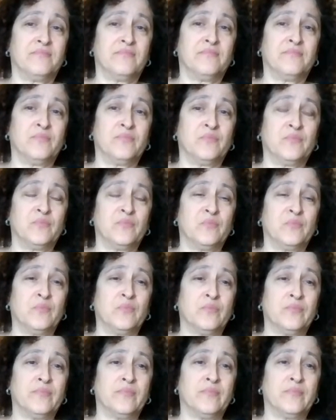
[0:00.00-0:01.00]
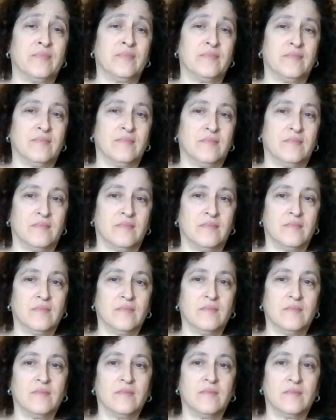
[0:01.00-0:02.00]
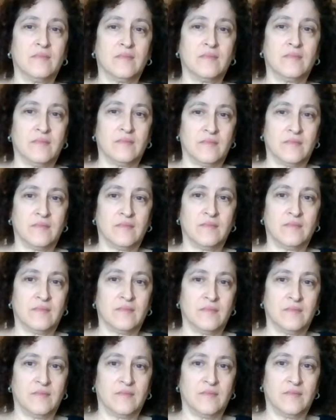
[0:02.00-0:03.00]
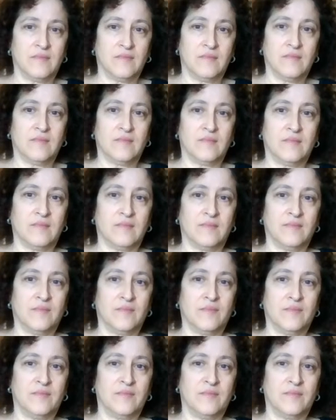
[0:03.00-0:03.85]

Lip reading: [no speech]